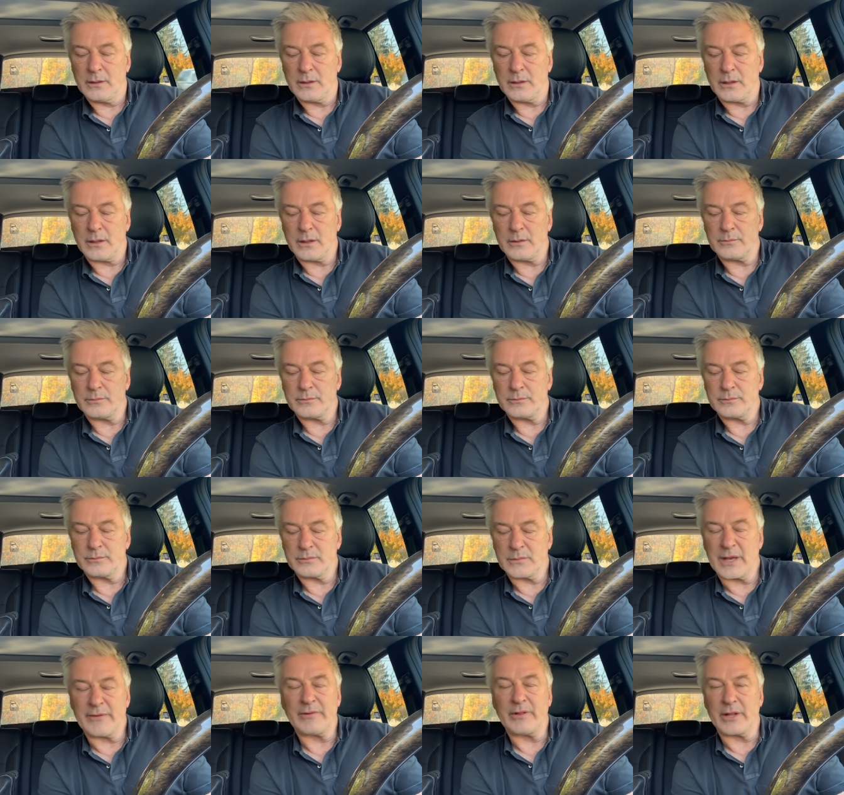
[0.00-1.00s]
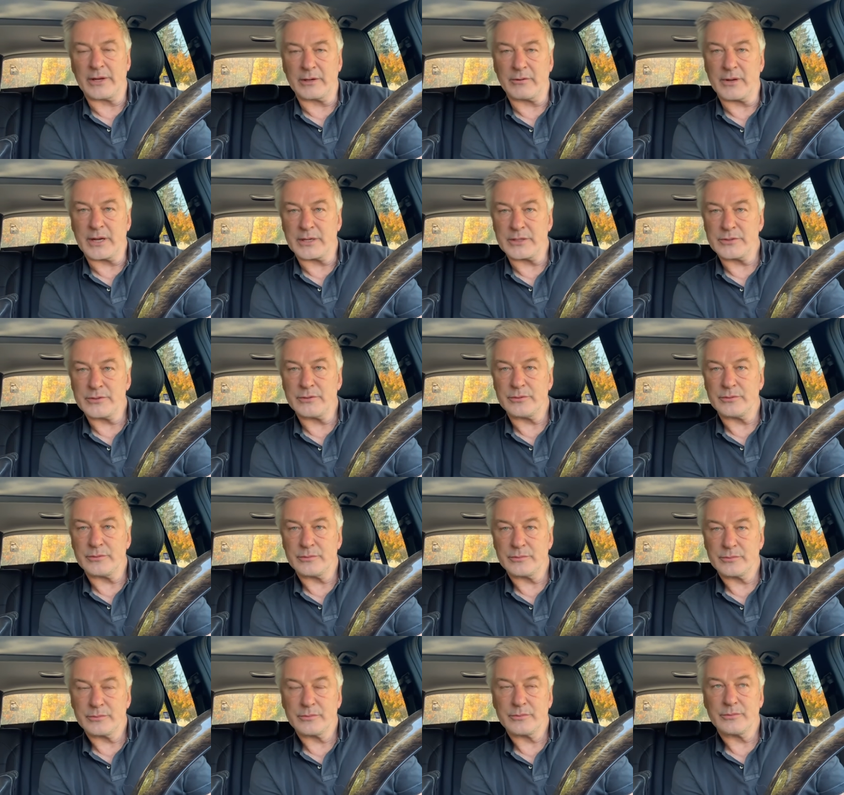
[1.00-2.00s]
um, I have a lot of gratitude.
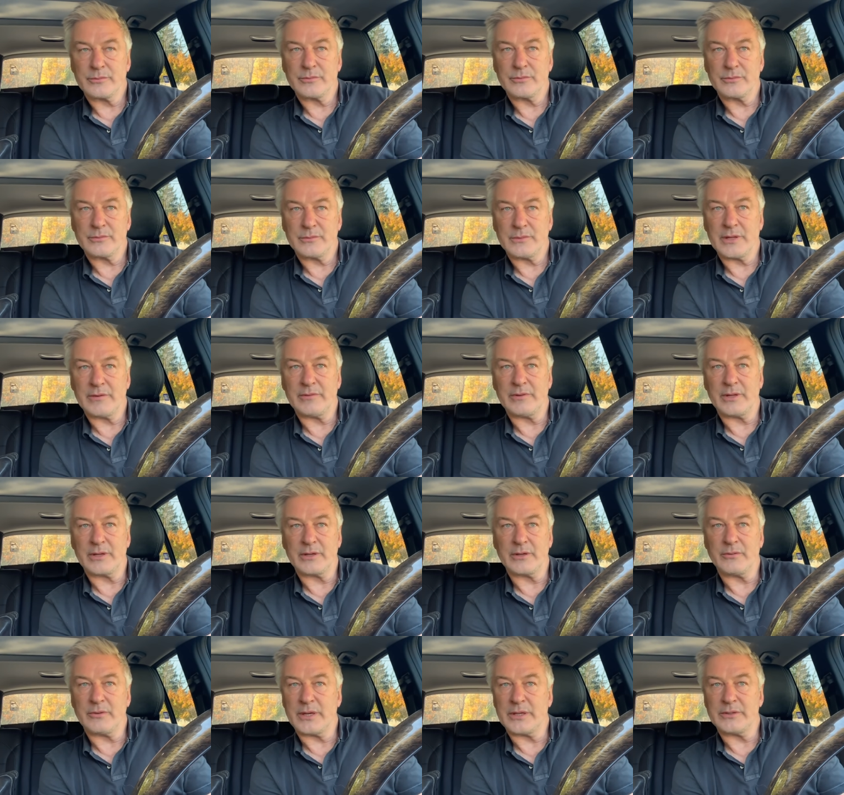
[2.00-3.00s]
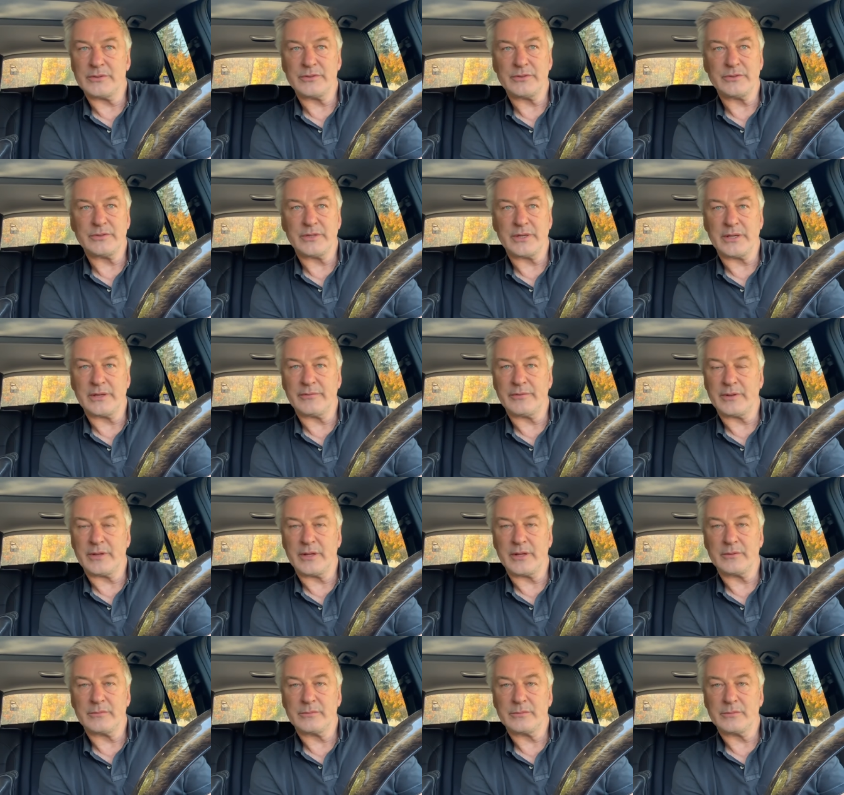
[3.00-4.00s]
I have a lot of gratitude today for
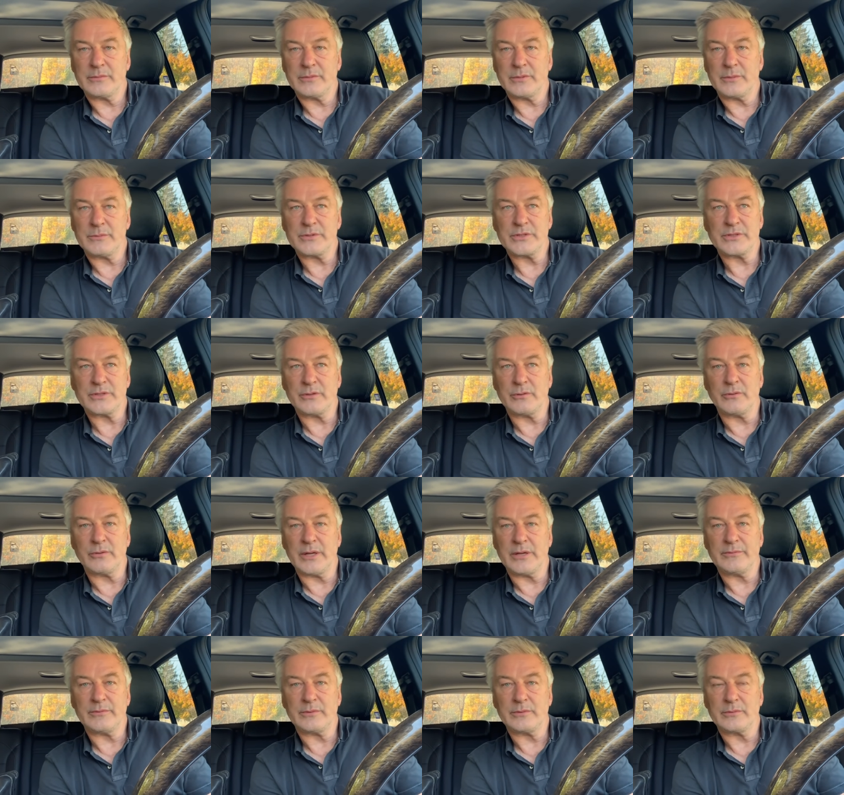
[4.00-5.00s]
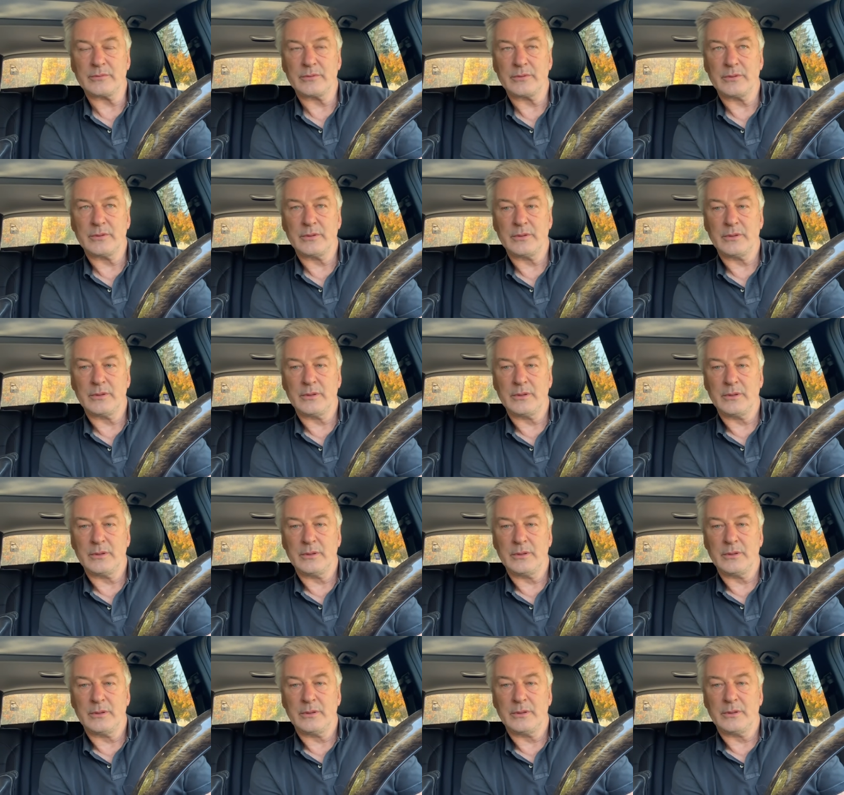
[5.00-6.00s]
that. I'm so grateful.
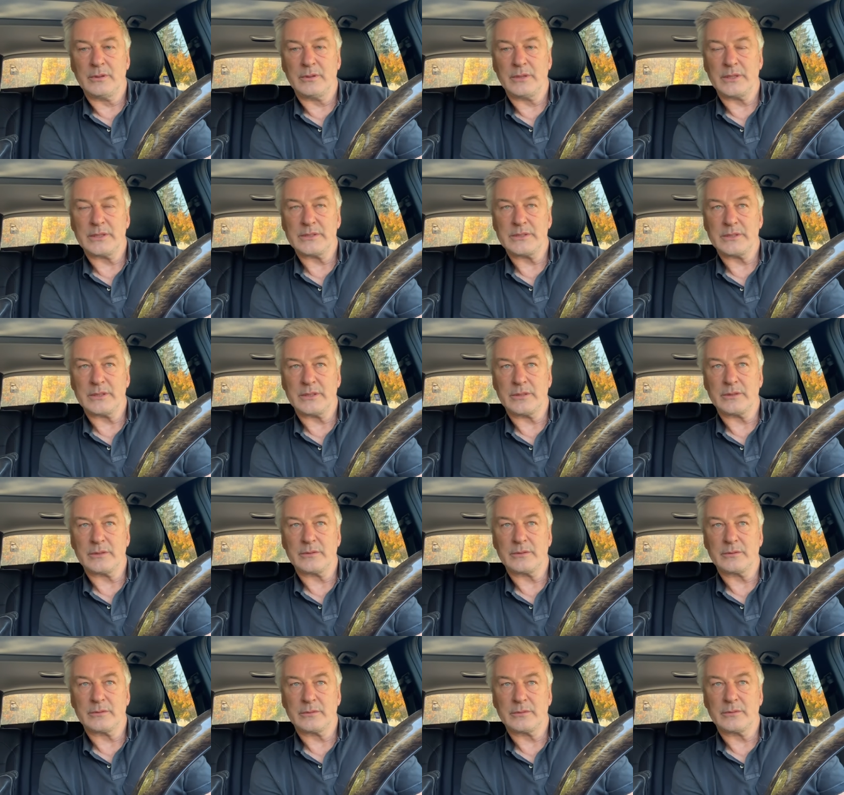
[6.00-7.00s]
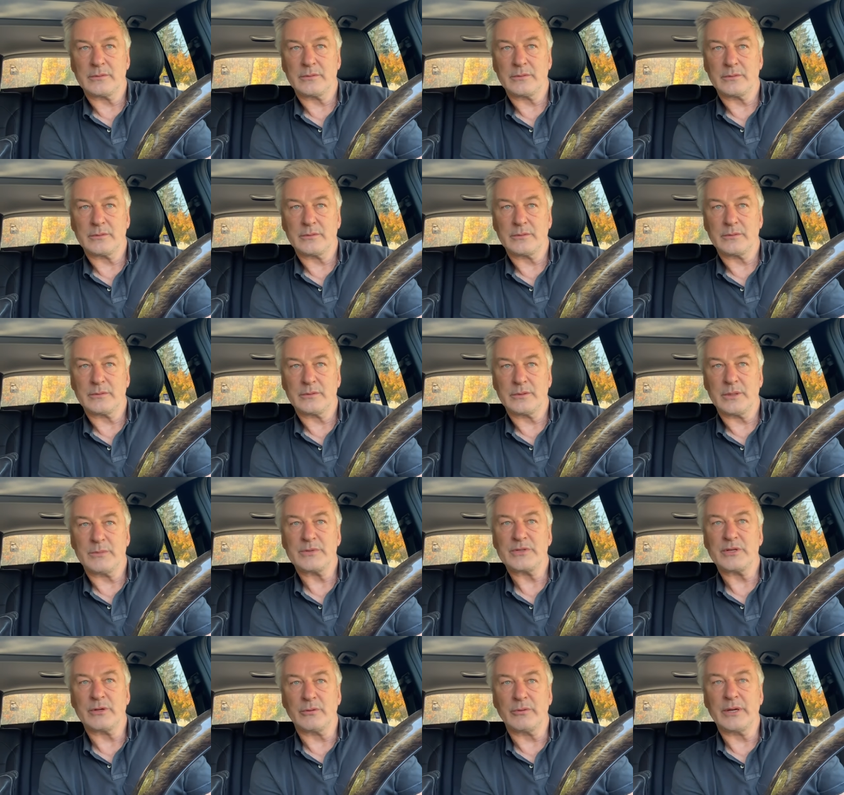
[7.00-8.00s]
That, uh, I'm
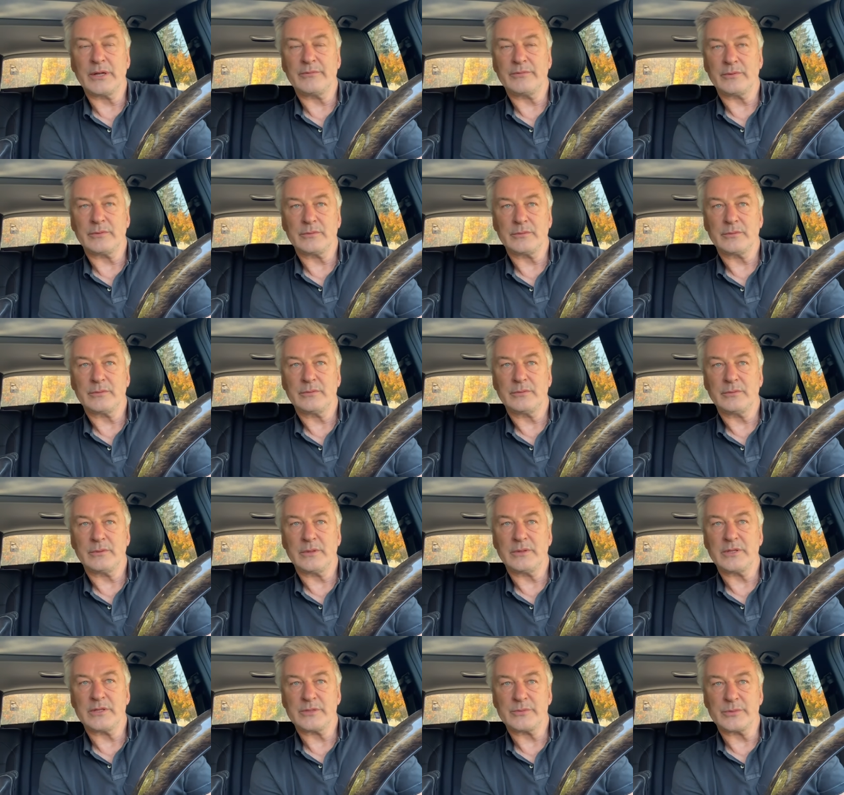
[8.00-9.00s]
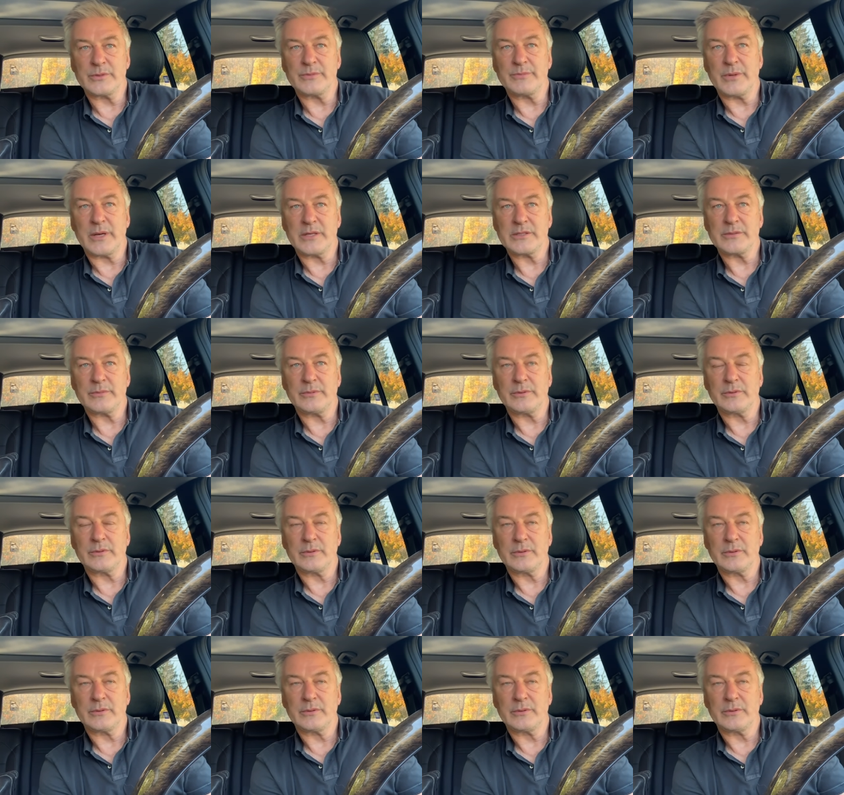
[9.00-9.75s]
so grateful that this was possible.